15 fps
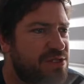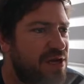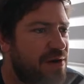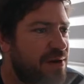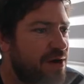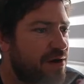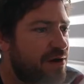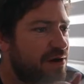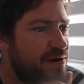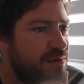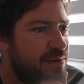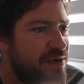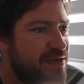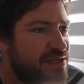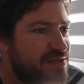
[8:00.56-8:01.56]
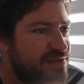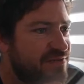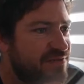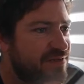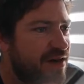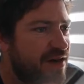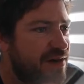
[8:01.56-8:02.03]
going on, what is the
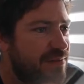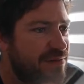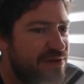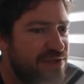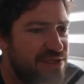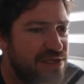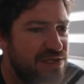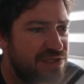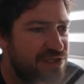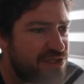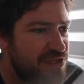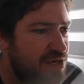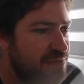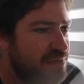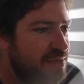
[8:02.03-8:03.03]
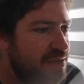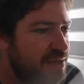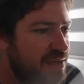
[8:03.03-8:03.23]
vibe with this little shop.